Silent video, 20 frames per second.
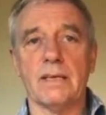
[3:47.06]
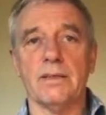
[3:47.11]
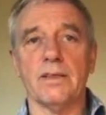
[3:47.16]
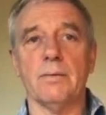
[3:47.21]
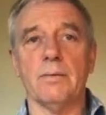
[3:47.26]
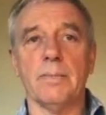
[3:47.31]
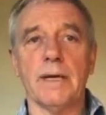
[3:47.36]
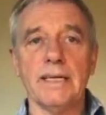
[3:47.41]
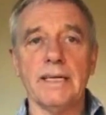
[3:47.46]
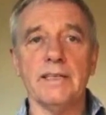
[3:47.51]

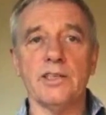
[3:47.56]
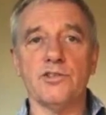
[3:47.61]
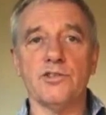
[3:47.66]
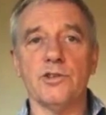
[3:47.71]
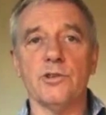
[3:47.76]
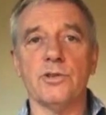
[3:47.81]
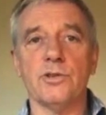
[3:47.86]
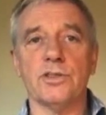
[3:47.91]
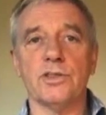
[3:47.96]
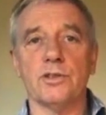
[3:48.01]
The main
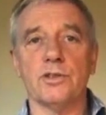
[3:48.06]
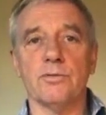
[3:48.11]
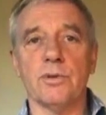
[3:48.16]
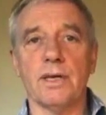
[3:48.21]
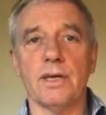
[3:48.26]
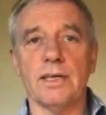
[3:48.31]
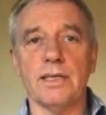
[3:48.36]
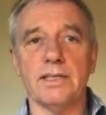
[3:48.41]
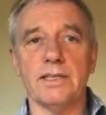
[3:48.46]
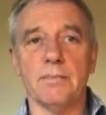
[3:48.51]
issues that
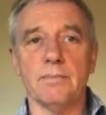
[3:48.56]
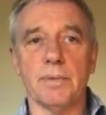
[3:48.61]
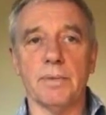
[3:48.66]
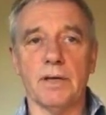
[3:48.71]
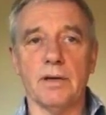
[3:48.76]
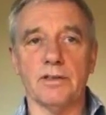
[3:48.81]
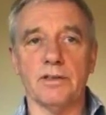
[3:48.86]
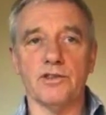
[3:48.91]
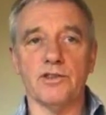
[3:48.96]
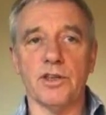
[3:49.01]
arise in
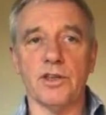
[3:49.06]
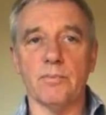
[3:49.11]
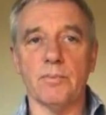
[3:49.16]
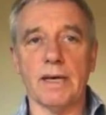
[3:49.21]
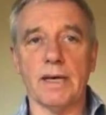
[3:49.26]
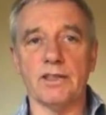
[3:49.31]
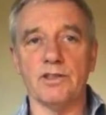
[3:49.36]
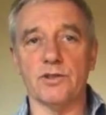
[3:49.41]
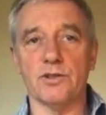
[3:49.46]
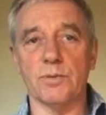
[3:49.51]
partnership
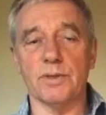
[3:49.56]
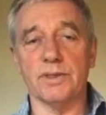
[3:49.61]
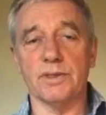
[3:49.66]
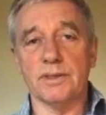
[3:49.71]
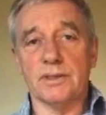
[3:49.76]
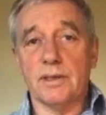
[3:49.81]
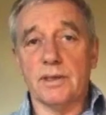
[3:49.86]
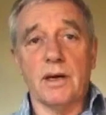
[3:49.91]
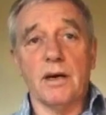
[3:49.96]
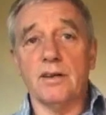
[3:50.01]

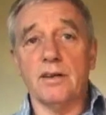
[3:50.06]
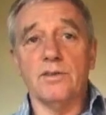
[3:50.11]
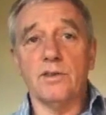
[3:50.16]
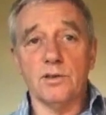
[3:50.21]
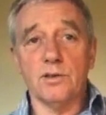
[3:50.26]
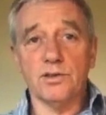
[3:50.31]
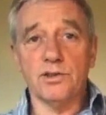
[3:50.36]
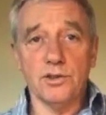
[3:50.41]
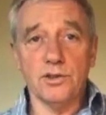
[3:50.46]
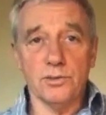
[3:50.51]
management are
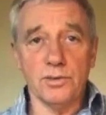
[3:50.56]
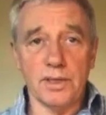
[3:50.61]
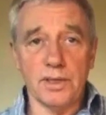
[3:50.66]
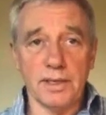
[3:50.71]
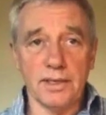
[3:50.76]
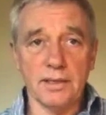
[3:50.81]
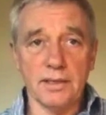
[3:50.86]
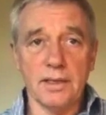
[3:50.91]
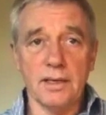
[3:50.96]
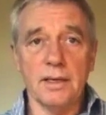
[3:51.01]
not
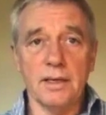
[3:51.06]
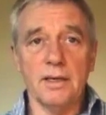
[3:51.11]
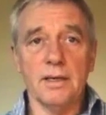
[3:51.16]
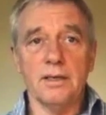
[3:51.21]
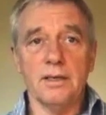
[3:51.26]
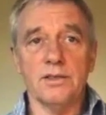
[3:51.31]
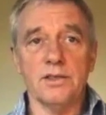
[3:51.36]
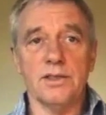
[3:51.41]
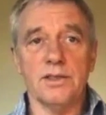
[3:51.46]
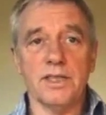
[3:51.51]
unique.
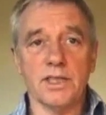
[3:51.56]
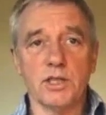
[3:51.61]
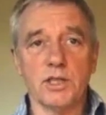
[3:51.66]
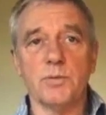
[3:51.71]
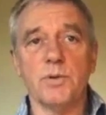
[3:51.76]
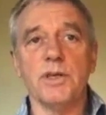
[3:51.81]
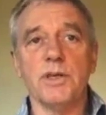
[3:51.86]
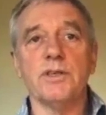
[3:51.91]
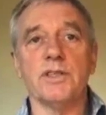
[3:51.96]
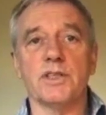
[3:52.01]
To the
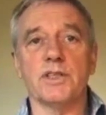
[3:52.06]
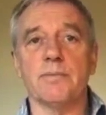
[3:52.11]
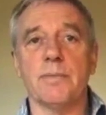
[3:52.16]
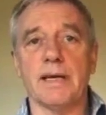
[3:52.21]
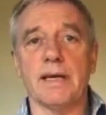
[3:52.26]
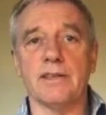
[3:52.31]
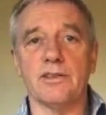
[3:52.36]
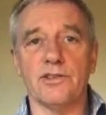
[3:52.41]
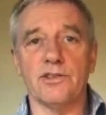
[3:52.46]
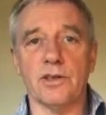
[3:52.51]
experienced
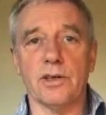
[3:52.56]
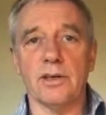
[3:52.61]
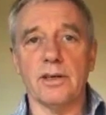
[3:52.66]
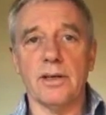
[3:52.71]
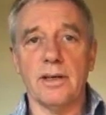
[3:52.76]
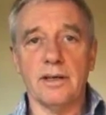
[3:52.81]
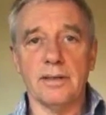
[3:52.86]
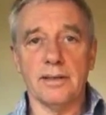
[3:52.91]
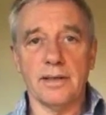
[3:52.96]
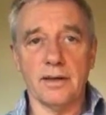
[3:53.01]
manager,
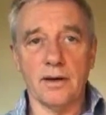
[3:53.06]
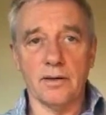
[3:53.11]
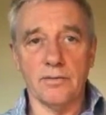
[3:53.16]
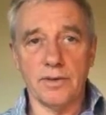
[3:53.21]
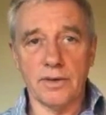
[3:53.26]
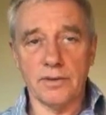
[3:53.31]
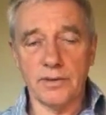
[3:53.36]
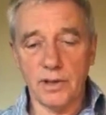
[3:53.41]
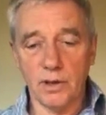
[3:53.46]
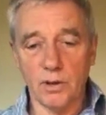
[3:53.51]
they are
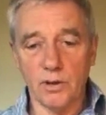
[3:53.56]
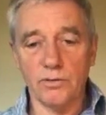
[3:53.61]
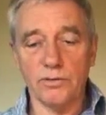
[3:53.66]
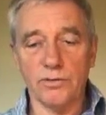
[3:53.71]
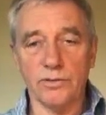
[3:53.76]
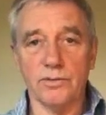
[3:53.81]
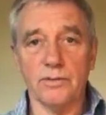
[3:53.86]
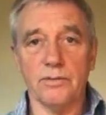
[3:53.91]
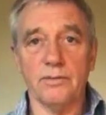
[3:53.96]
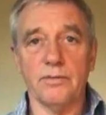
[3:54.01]
very
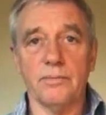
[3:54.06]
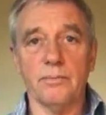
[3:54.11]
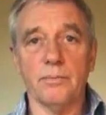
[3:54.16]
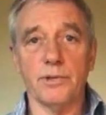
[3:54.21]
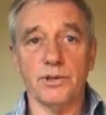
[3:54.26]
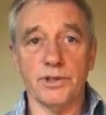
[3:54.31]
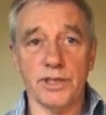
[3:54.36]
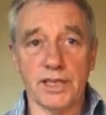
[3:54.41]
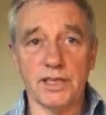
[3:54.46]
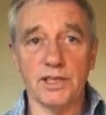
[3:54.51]
often
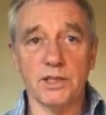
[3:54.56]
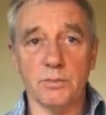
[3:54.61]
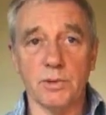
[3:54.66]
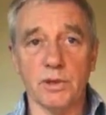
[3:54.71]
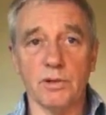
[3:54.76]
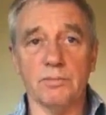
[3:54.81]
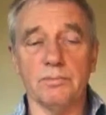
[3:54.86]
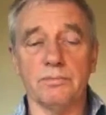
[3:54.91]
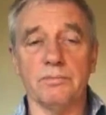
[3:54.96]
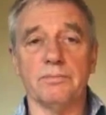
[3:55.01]

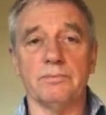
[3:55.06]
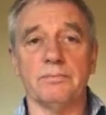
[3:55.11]
predictable.